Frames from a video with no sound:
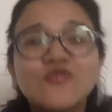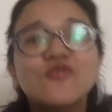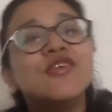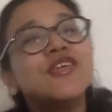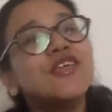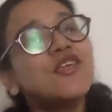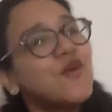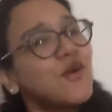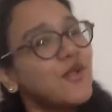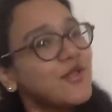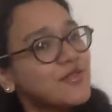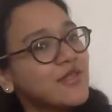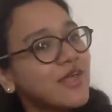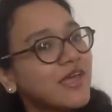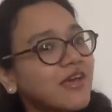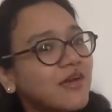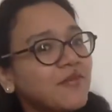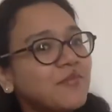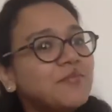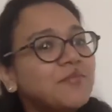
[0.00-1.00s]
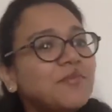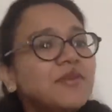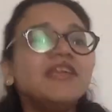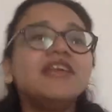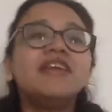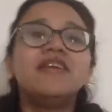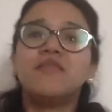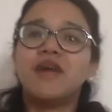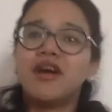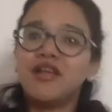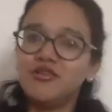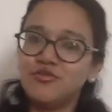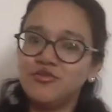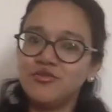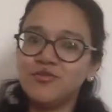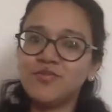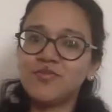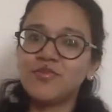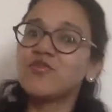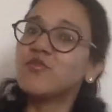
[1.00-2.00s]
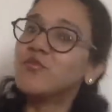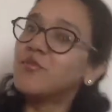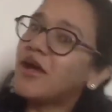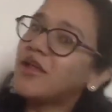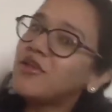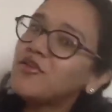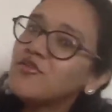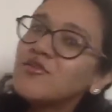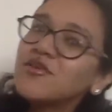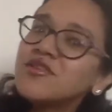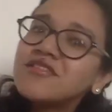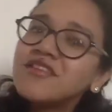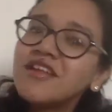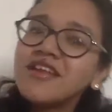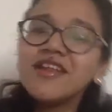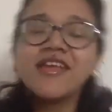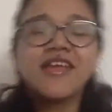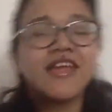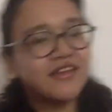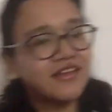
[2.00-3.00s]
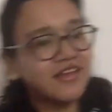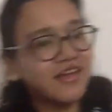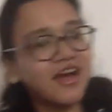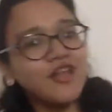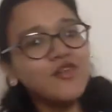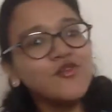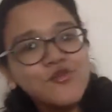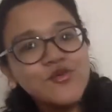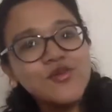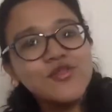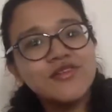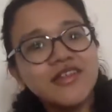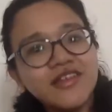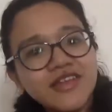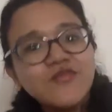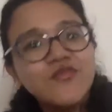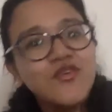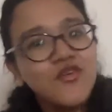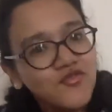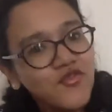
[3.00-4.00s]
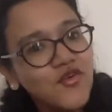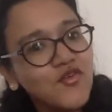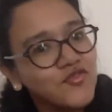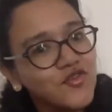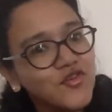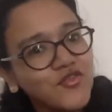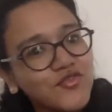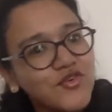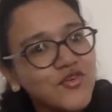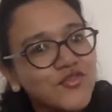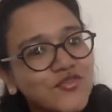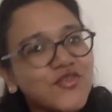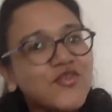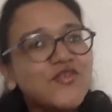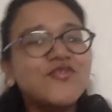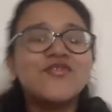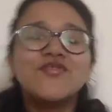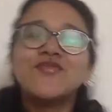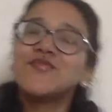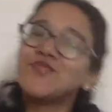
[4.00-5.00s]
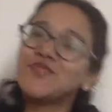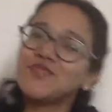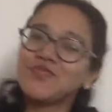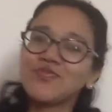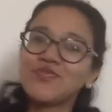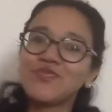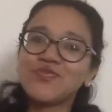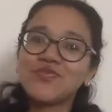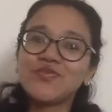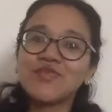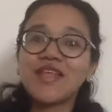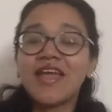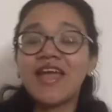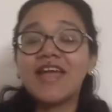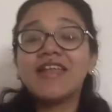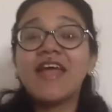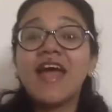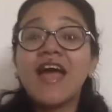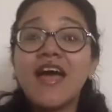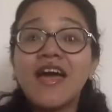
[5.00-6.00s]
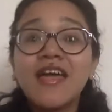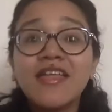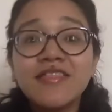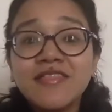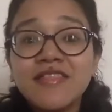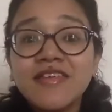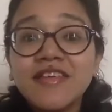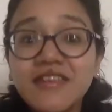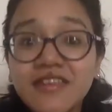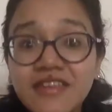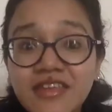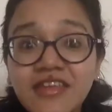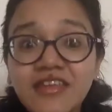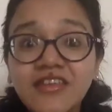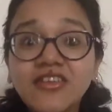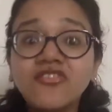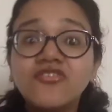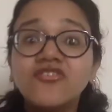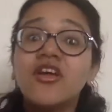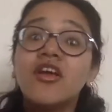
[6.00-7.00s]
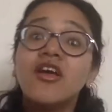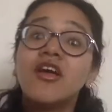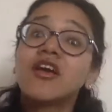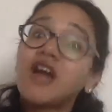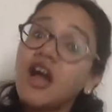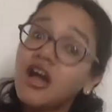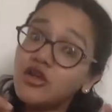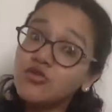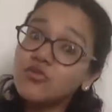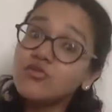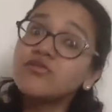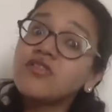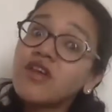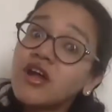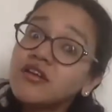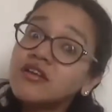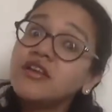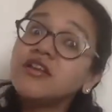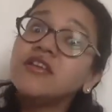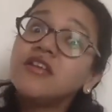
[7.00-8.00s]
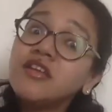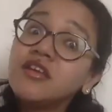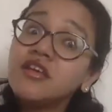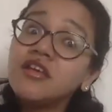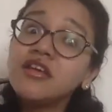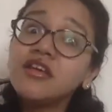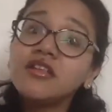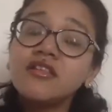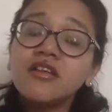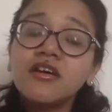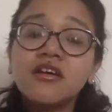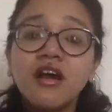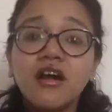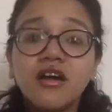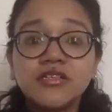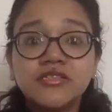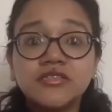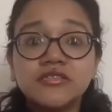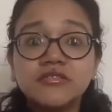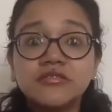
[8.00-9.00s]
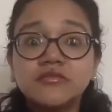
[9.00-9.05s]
He also accompanied Maloo. So Maloo was running and Kaloo was running. Woof, woof, woof, woof, woof. And as they reached, Kaloo started digging in the garden.